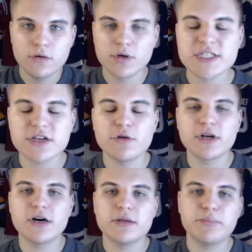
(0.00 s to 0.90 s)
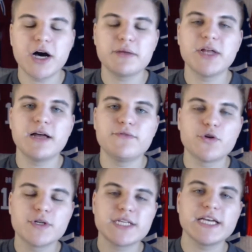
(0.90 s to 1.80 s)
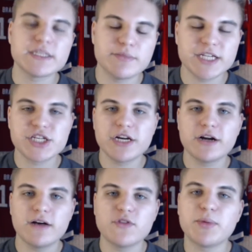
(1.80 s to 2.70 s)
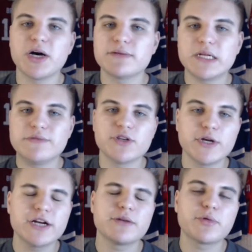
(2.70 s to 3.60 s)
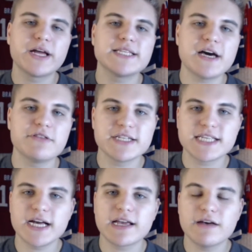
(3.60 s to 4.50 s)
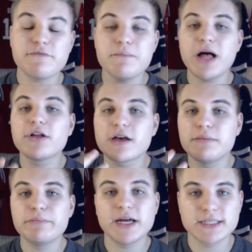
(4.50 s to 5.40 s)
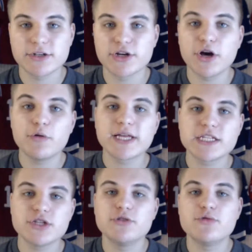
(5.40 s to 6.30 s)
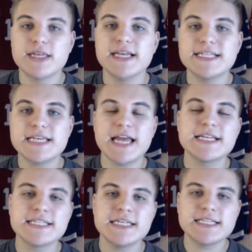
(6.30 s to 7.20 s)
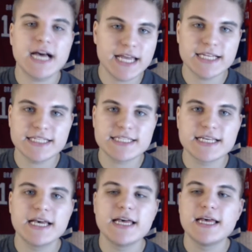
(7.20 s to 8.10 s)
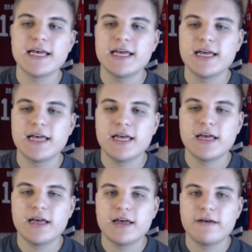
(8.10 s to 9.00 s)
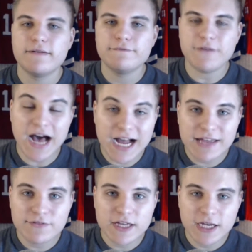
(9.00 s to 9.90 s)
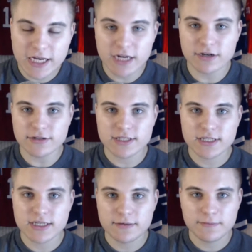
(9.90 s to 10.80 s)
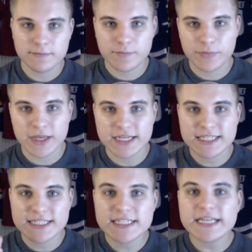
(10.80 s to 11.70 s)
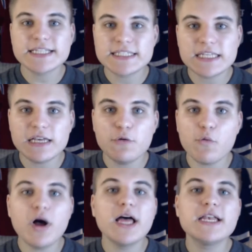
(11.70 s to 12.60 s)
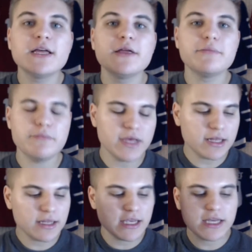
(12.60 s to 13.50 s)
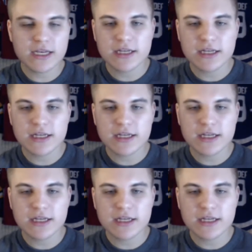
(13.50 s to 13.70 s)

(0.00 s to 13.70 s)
What's going on, Bottom Line viewers? It's Mitch here of The Bottom Line View, here to break down the signing of Malcolm Butler going to the Tennessee Titans. 5 years, $61 million.